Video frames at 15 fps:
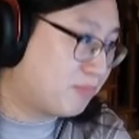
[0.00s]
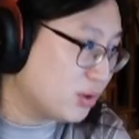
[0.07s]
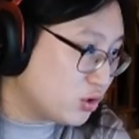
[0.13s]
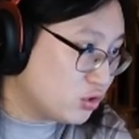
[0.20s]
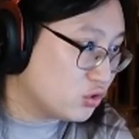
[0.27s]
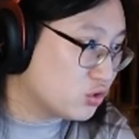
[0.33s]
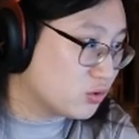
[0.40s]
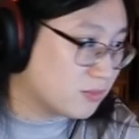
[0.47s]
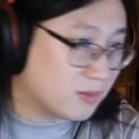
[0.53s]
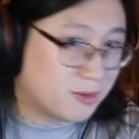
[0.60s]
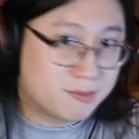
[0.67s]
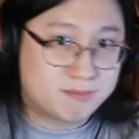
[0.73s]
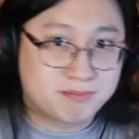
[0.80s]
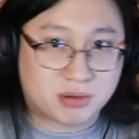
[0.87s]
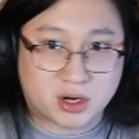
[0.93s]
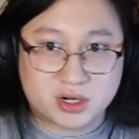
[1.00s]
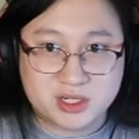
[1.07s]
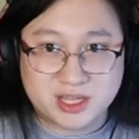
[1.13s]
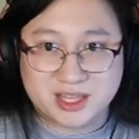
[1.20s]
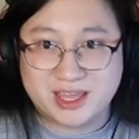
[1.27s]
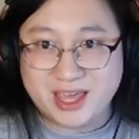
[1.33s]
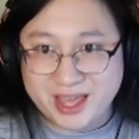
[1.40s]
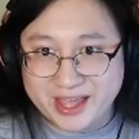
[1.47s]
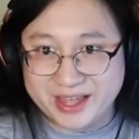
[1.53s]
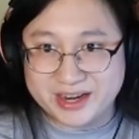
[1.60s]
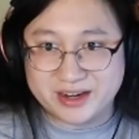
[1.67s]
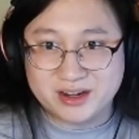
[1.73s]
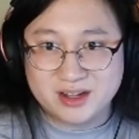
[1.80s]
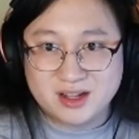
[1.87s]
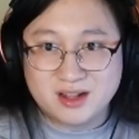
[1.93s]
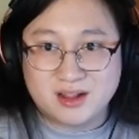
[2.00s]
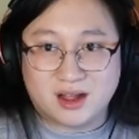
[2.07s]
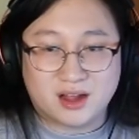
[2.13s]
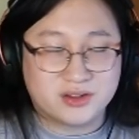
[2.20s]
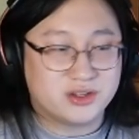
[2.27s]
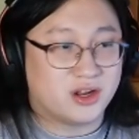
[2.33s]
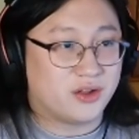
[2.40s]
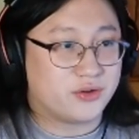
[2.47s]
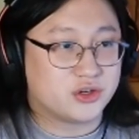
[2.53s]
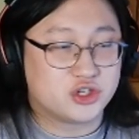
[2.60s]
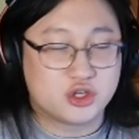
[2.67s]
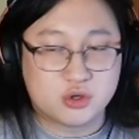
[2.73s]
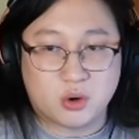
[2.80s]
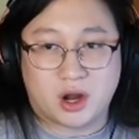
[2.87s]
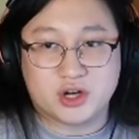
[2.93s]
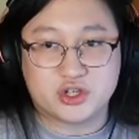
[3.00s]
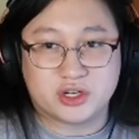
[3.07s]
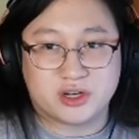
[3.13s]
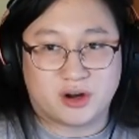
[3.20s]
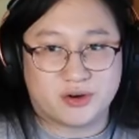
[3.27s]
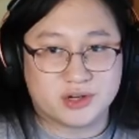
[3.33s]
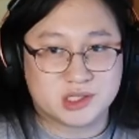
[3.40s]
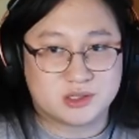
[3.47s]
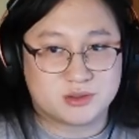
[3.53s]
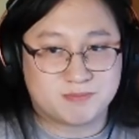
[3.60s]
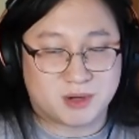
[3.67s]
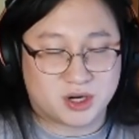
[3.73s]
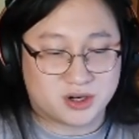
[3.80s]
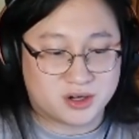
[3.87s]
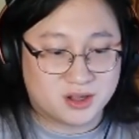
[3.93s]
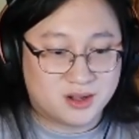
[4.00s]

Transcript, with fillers: Boom. Burned again. Another two hundred dollars burned.